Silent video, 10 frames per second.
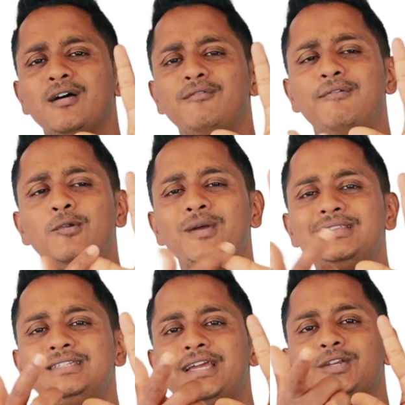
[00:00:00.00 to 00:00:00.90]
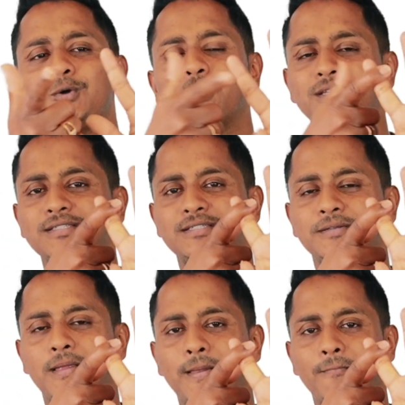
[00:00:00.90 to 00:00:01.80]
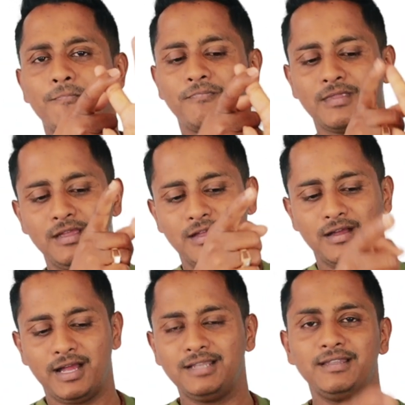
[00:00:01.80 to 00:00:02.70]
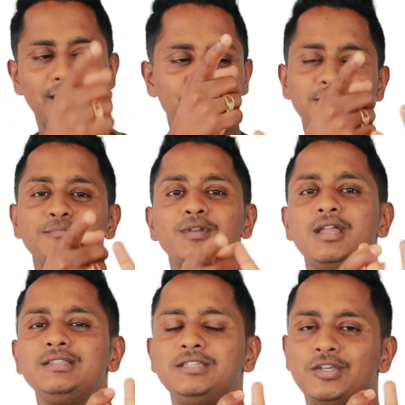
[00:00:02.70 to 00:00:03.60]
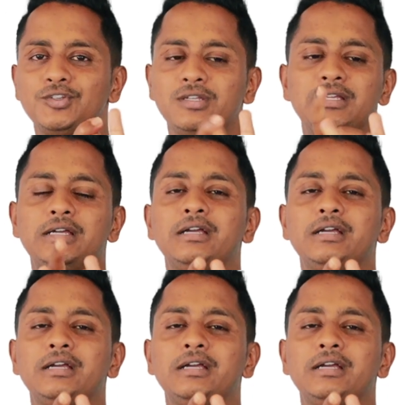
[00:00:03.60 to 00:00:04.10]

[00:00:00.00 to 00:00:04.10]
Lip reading: fluency and coherence, and then have written pronunciation.